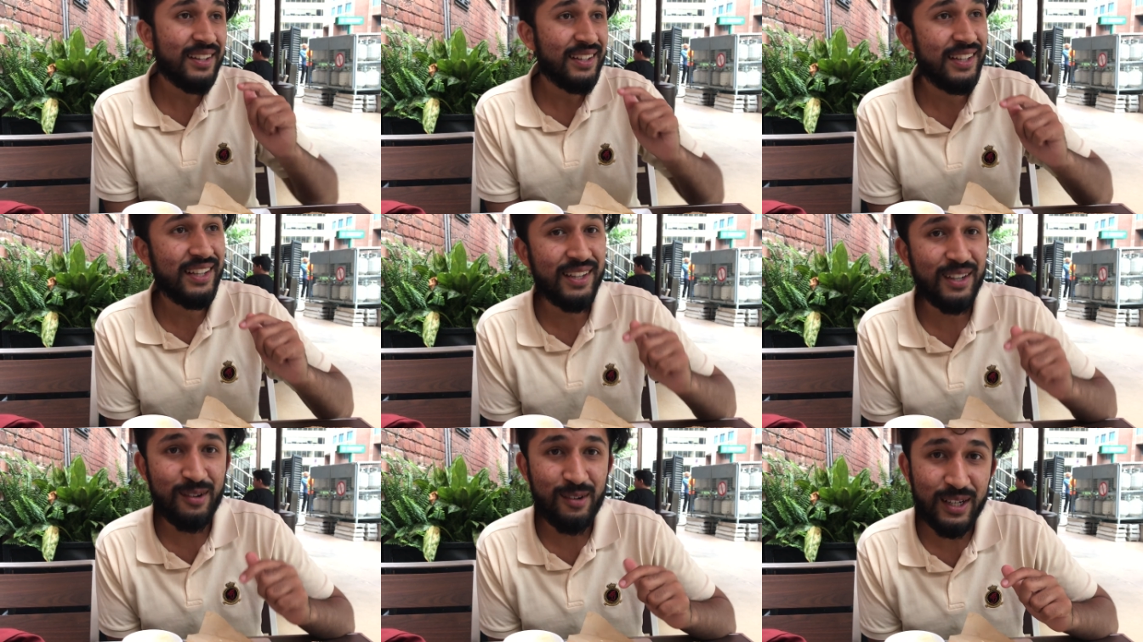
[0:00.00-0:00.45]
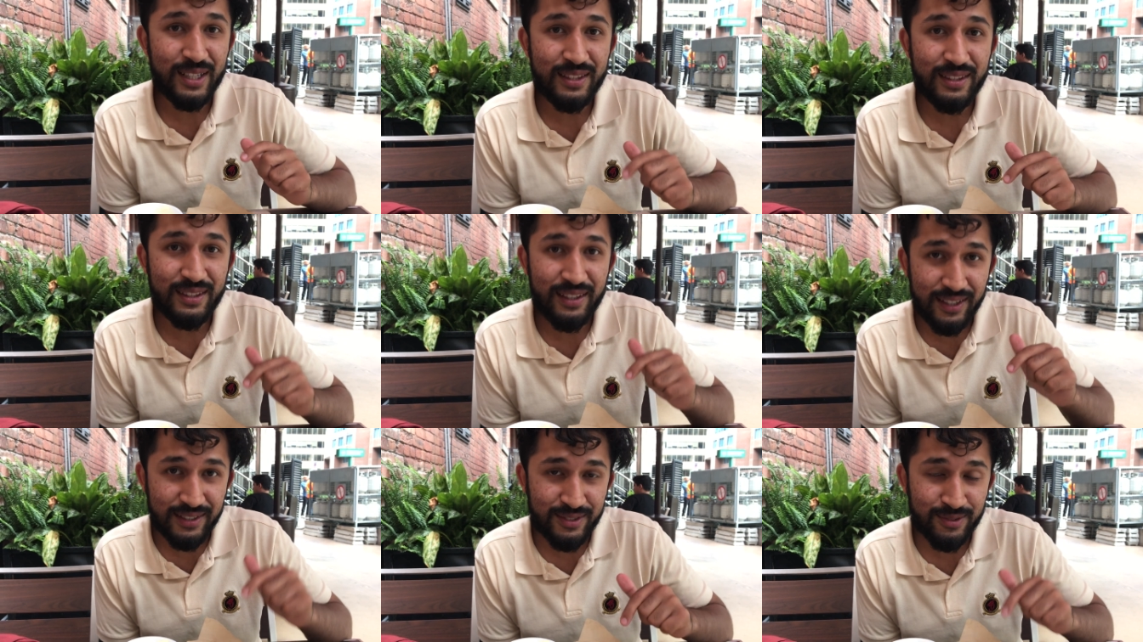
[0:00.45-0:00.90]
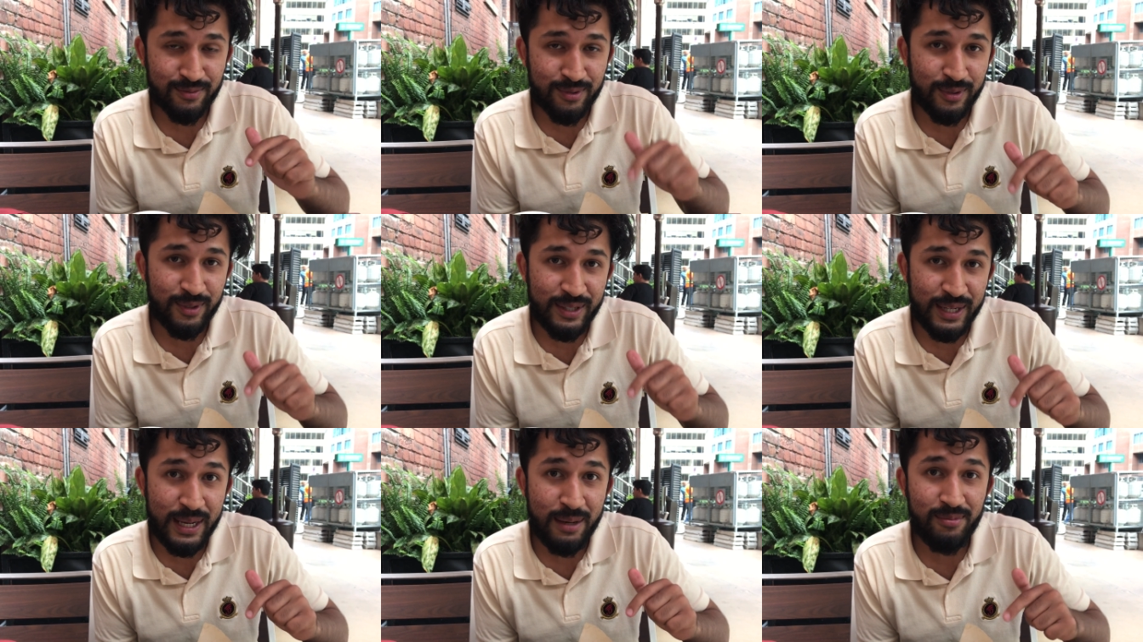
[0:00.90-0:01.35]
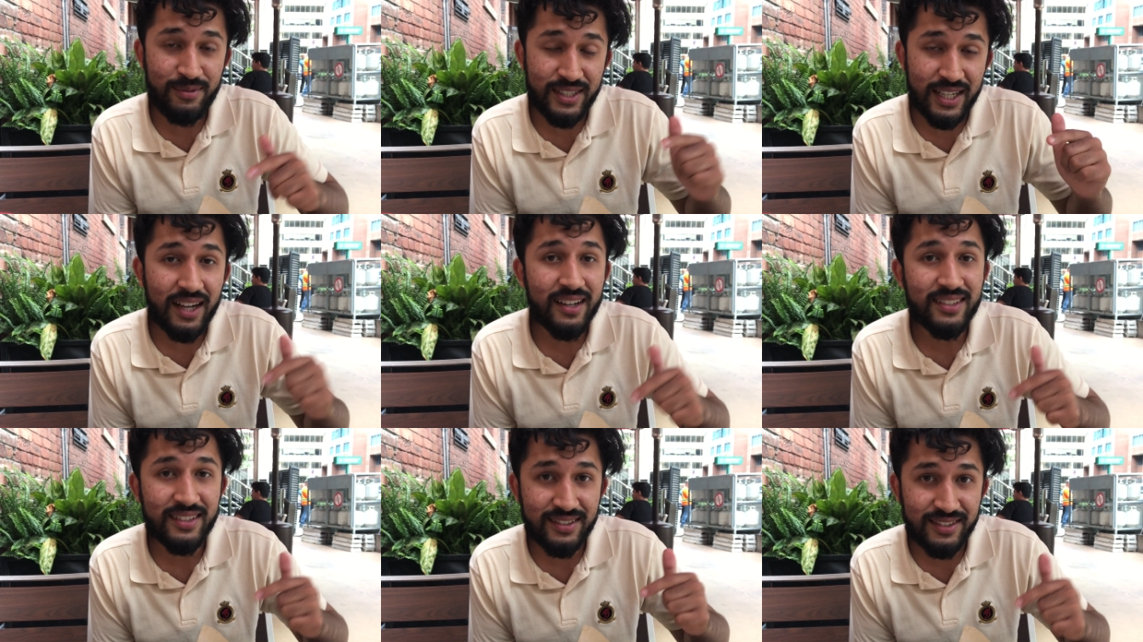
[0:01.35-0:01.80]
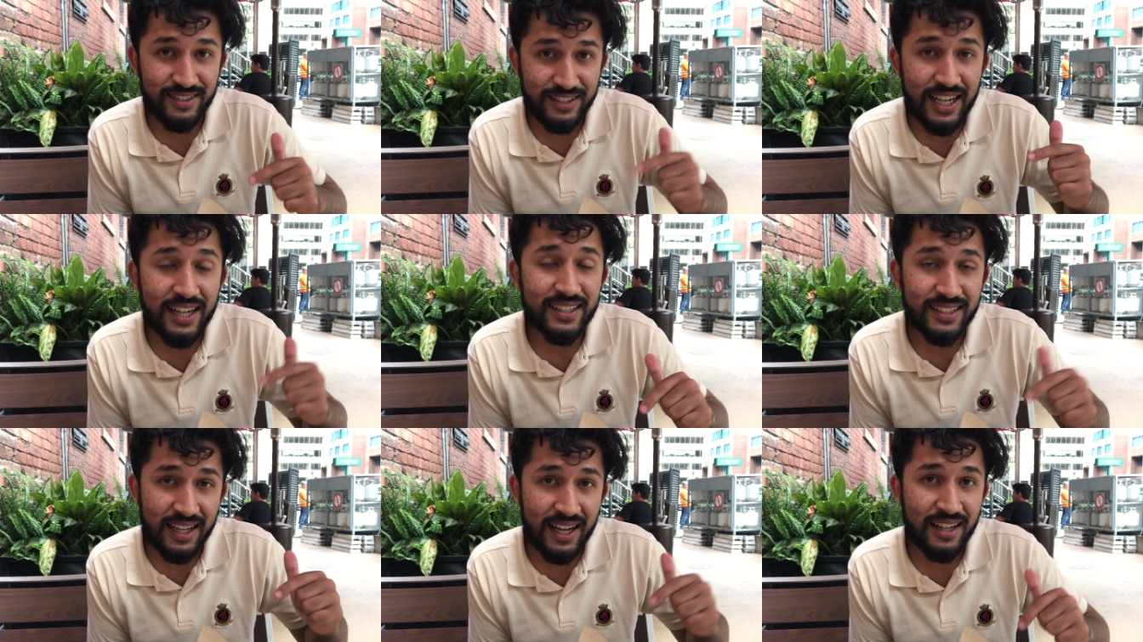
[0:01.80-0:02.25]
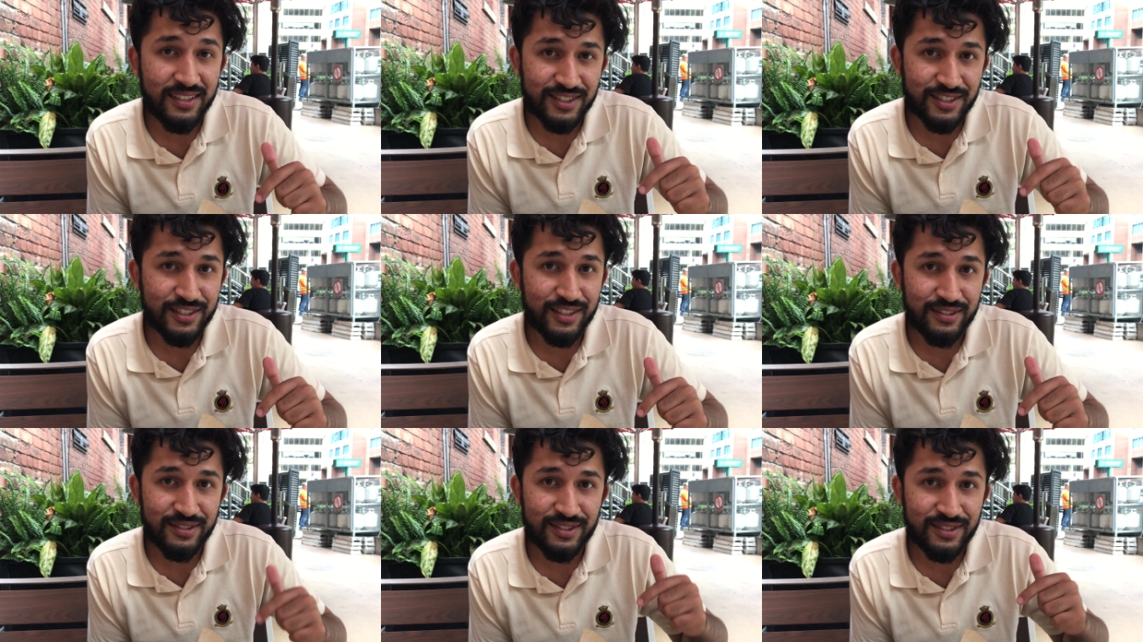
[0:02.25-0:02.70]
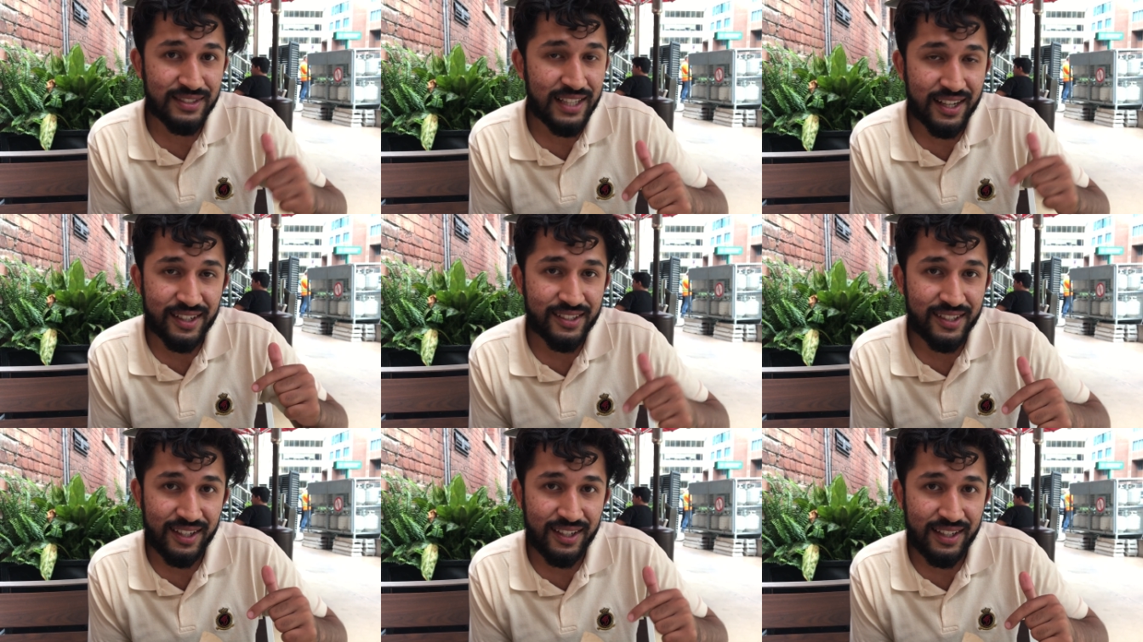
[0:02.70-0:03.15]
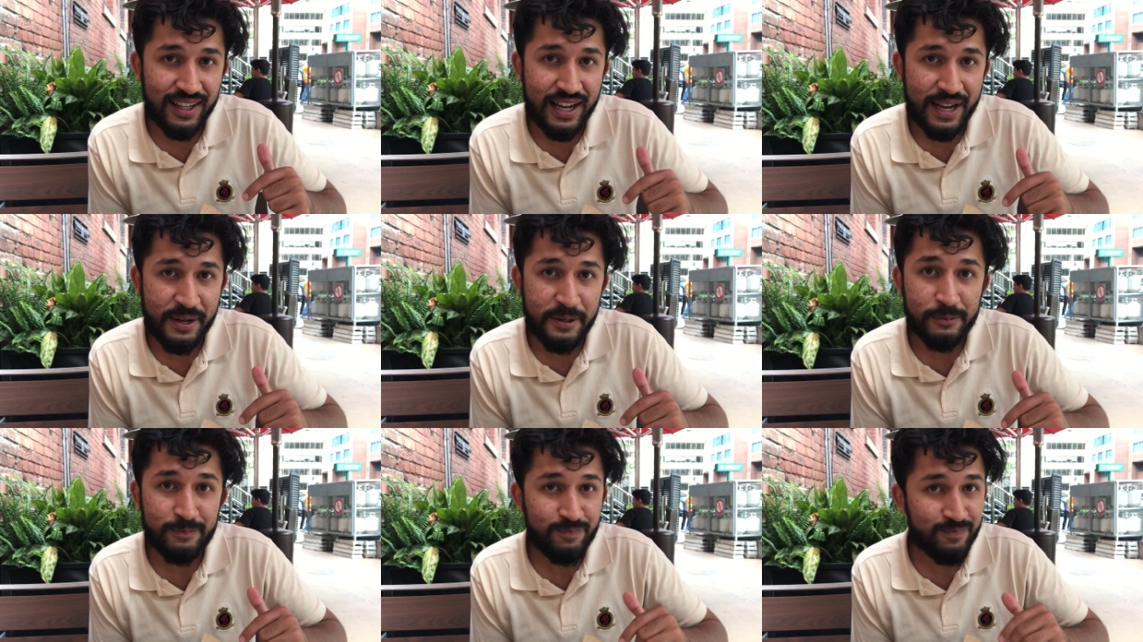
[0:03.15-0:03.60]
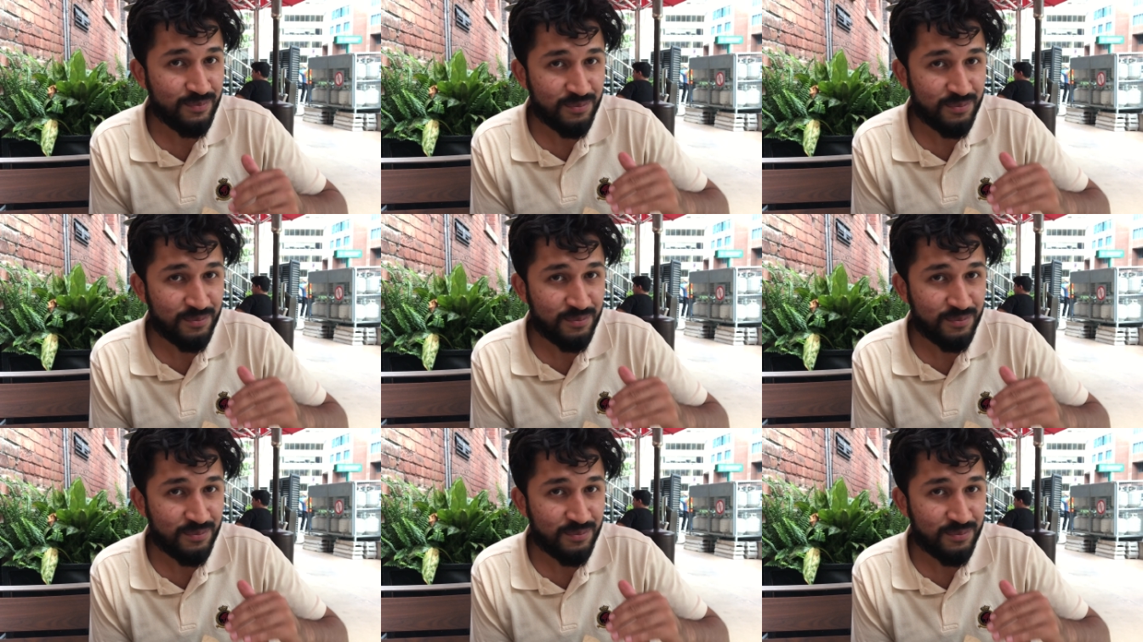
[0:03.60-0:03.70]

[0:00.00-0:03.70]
You know what? This redeemed Jack Astor's, not gonna lie.